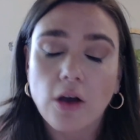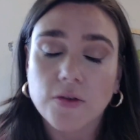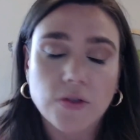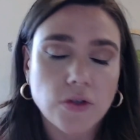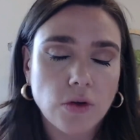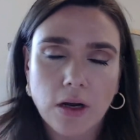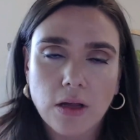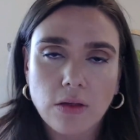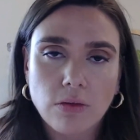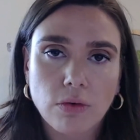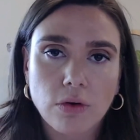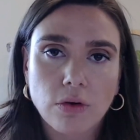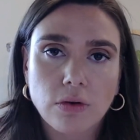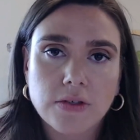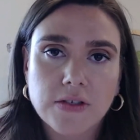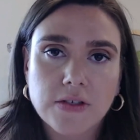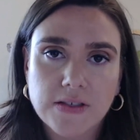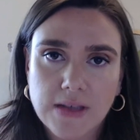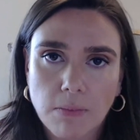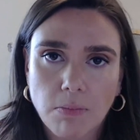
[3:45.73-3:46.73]

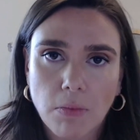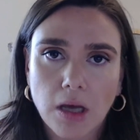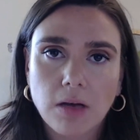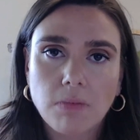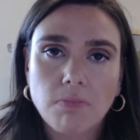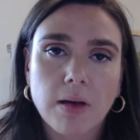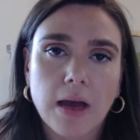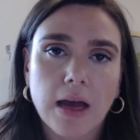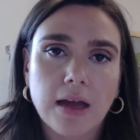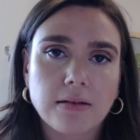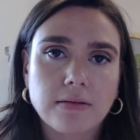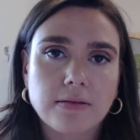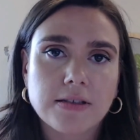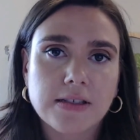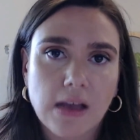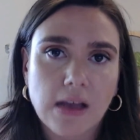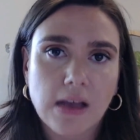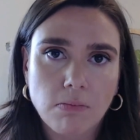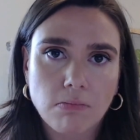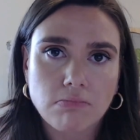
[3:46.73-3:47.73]
through December, but
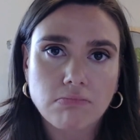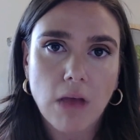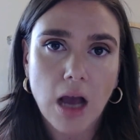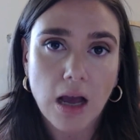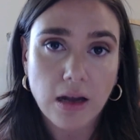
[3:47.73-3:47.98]
some